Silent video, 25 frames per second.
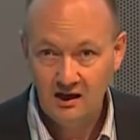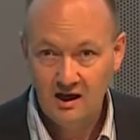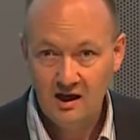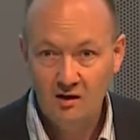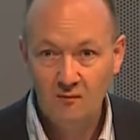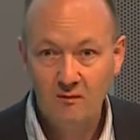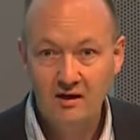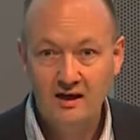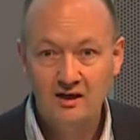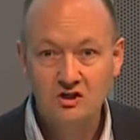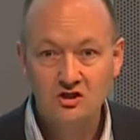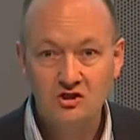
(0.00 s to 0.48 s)

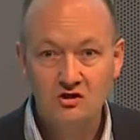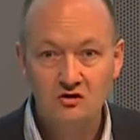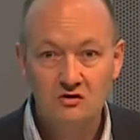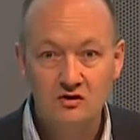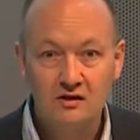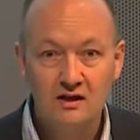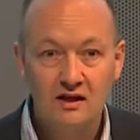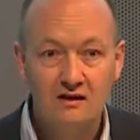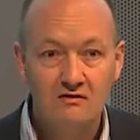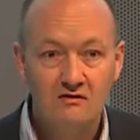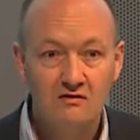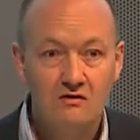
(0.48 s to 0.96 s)
and make
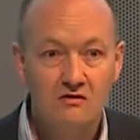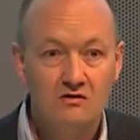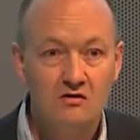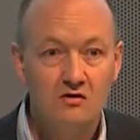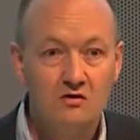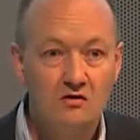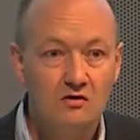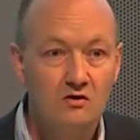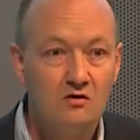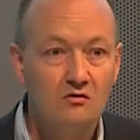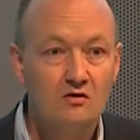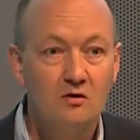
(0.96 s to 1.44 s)
sure that,
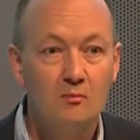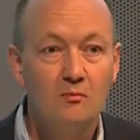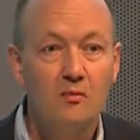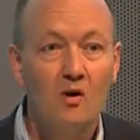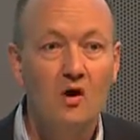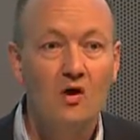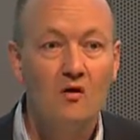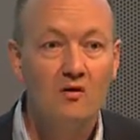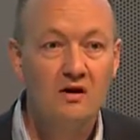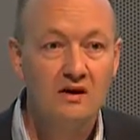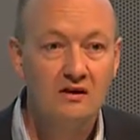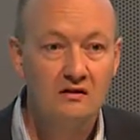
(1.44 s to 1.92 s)
you know, the
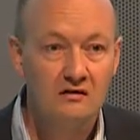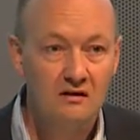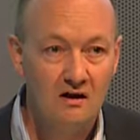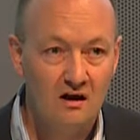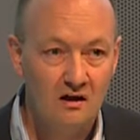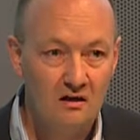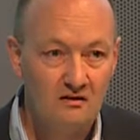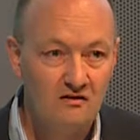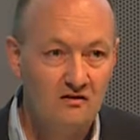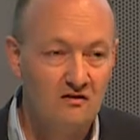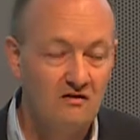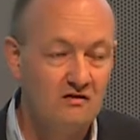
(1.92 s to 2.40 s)
boring
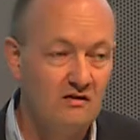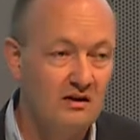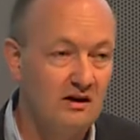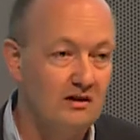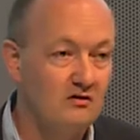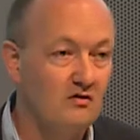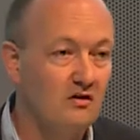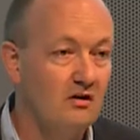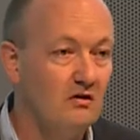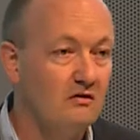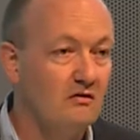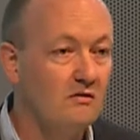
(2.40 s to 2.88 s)
tasks
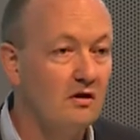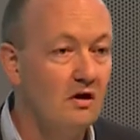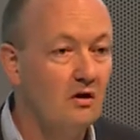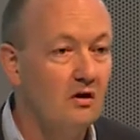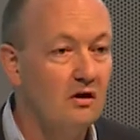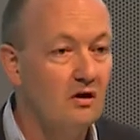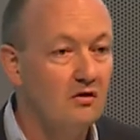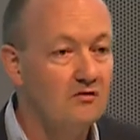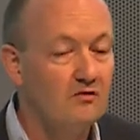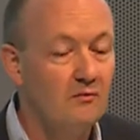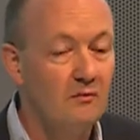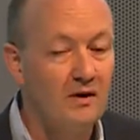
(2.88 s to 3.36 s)
are done
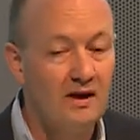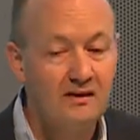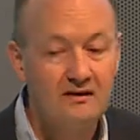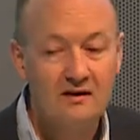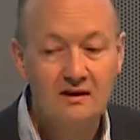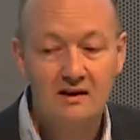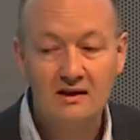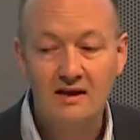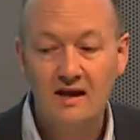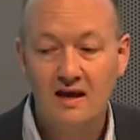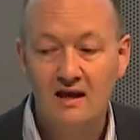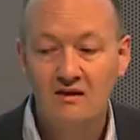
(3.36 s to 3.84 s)

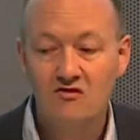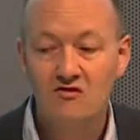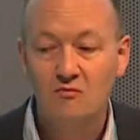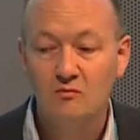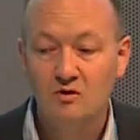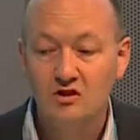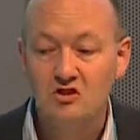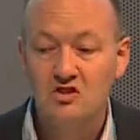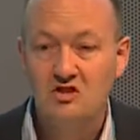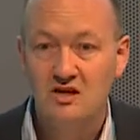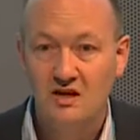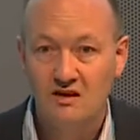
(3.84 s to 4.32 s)
automatically as
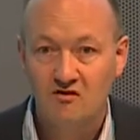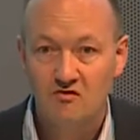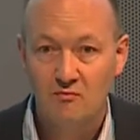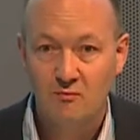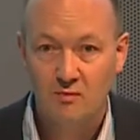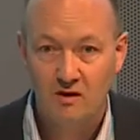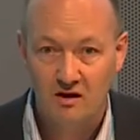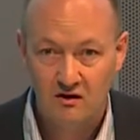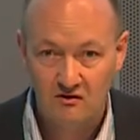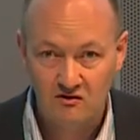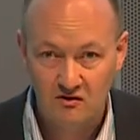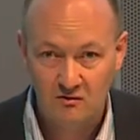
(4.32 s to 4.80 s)
much as
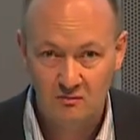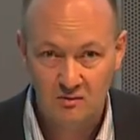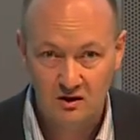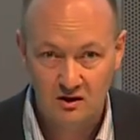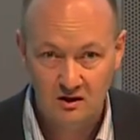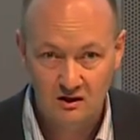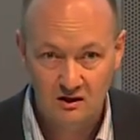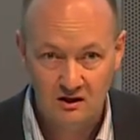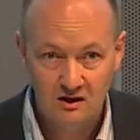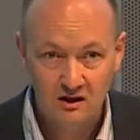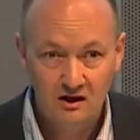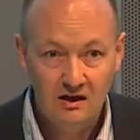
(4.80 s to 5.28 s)
possible.